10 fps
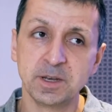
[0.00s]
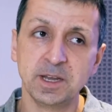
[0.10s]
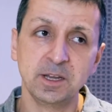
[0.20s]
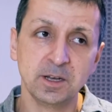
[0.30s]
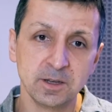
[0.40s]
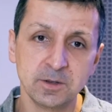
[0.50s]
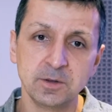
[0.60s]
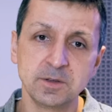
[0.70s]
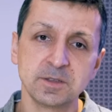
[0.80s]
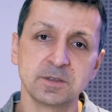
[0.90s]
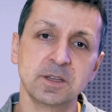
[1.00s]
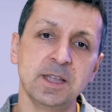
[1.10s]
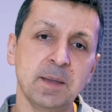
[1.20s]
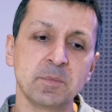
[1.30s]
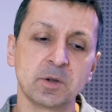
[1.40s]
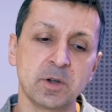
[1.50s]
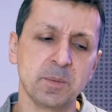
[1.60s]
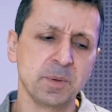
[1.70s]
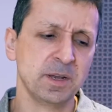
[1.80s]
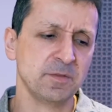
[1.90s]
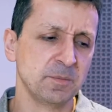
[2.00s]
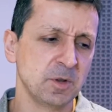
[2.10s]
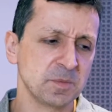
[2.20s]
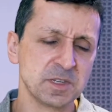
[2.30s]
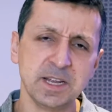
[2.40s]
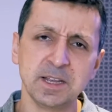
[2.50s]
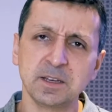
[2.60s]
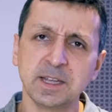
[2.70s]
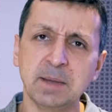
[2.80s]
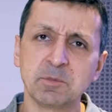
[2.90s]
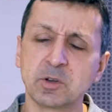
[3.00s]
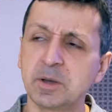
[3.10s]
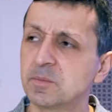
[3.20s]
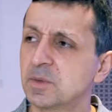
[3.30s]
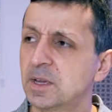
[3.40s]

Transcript: but it includes the camera grip, and if I'm not mistaken, the camera grip